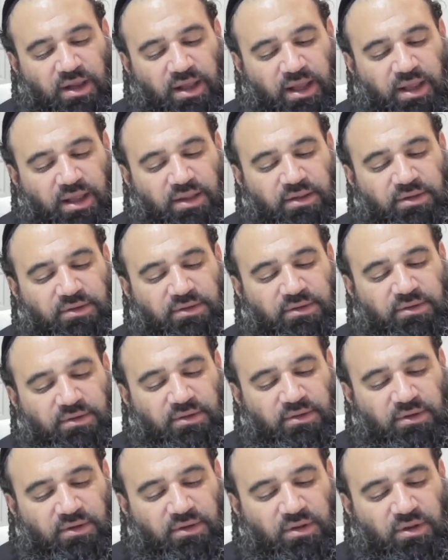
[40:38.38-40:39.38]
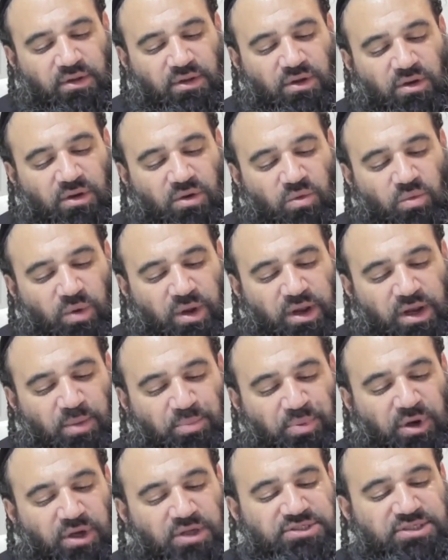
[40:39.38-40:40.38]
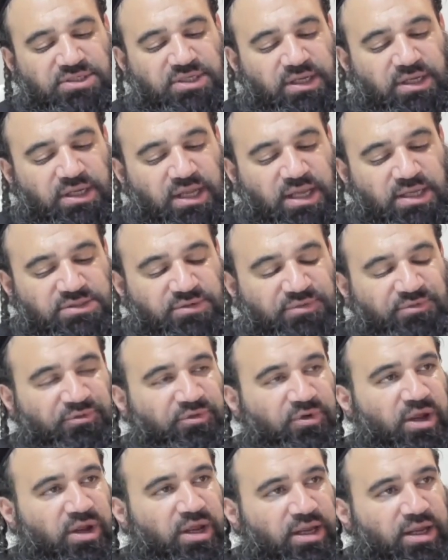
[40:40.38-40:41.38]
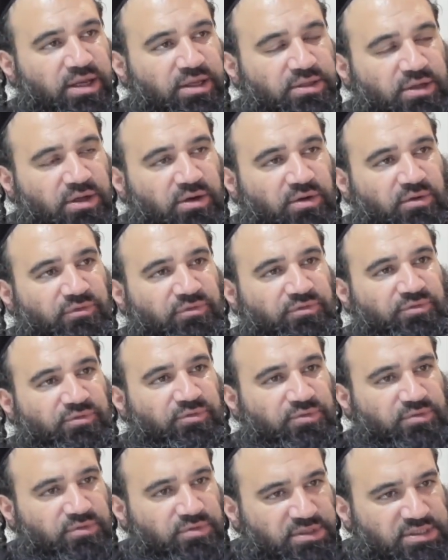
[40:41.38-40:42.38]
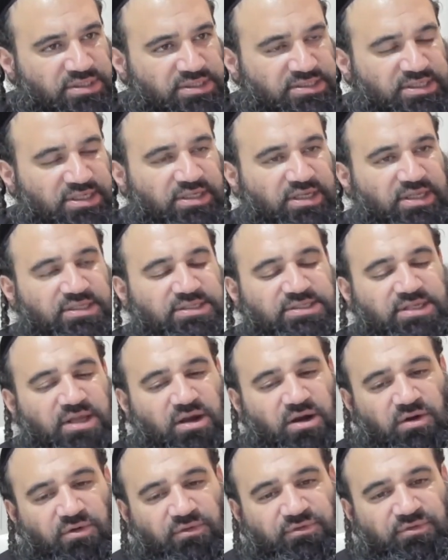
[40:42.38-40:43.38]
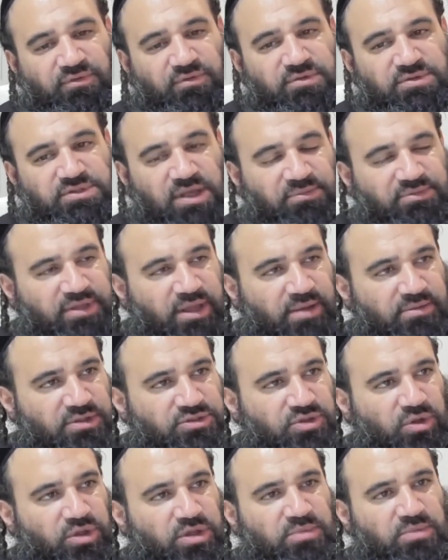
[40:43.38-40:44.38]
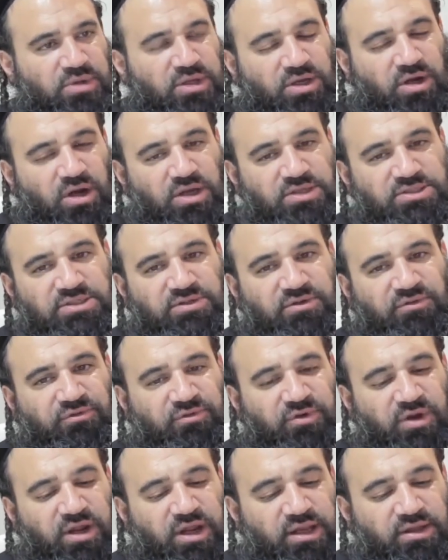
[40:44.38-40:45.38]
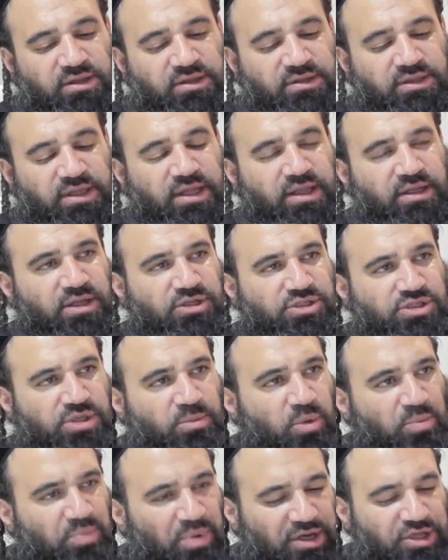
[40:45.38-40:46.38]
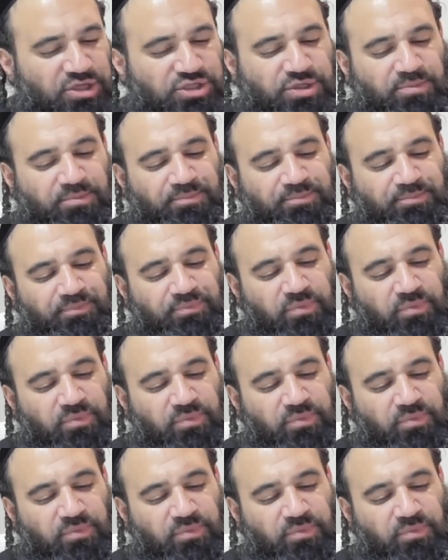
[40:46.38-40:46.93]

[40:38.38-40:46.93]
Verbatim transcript: And when a person is afraid of the sin itself, sometimes it's only because he's afraid that Hashem will punish him.